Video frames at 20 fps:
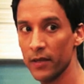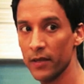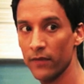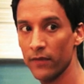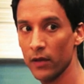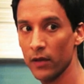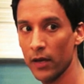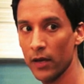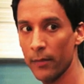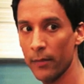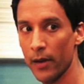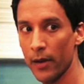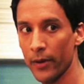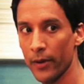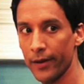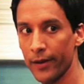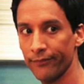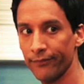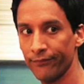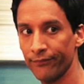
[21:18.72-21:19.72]
leaders
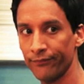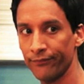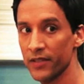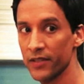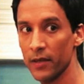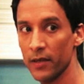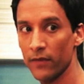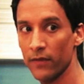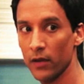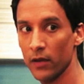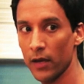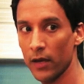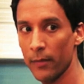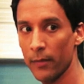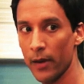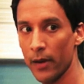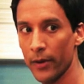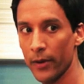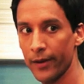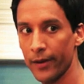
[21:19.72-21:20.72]
need
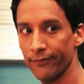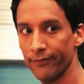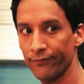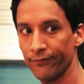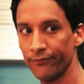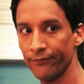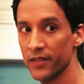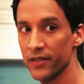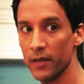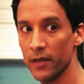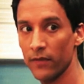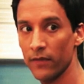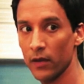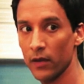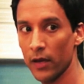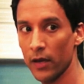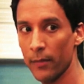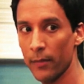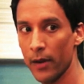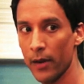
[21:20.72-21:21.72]
confidence if they're going to
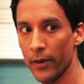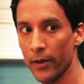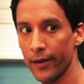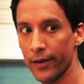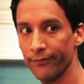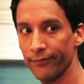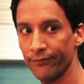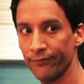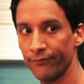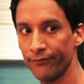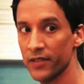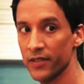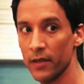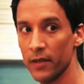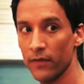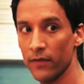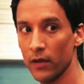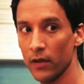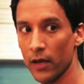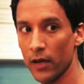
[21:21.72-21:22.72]
lead teams?
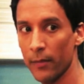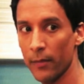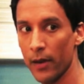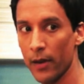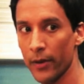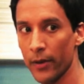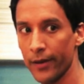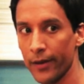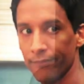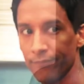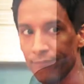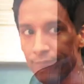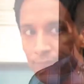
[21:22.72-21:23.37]
Doesn't everyone